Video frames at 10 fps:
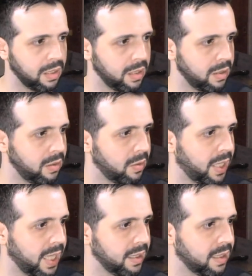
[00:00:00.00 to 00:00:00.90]
you
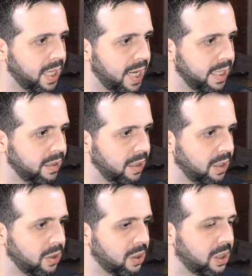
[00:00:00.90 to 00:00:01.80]
can add in
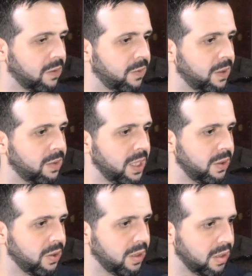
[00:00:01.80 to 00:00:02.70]
your
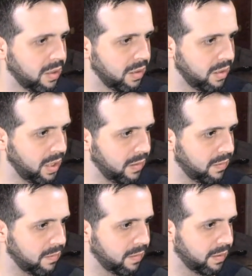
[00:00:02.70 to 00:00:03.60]
configuration these
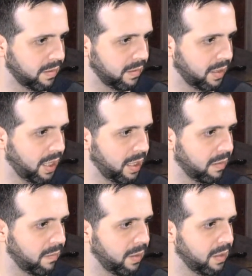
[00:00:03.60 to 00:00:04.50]
kind of
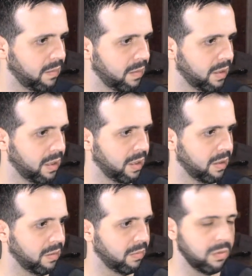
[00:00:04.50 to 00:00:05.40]
things,
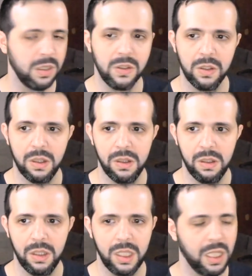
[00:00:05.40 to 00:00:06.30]
which
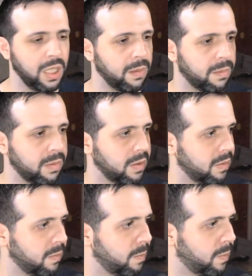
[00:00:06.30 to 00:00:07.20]
only
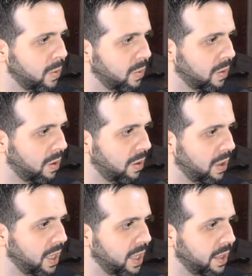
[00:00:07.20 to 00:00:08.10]
put all
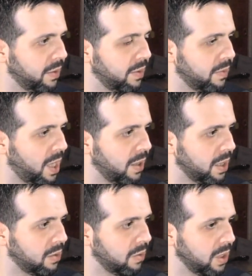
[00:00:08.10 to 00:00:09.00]
the
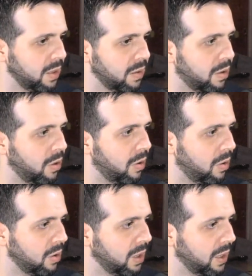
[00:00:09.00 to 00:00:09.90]
directory,
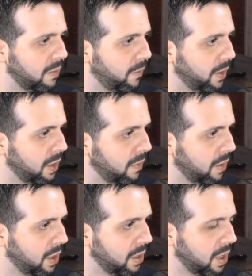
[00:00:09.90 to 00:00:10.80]
all these things
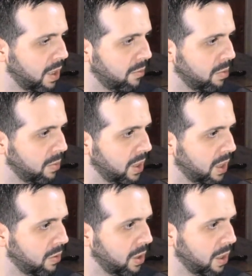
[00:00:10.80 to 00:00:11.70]
in the root
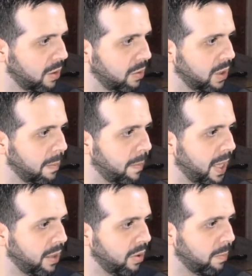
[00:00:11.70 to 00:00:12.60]
directory on the
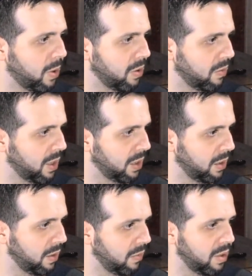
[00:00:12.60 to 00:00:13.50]
Py report, and
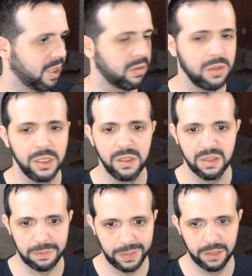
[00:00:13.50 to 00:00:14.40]
this directory
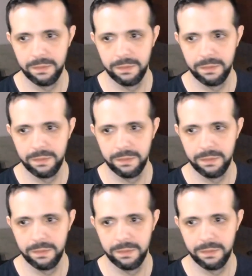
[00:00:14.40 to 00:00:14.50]
disappear.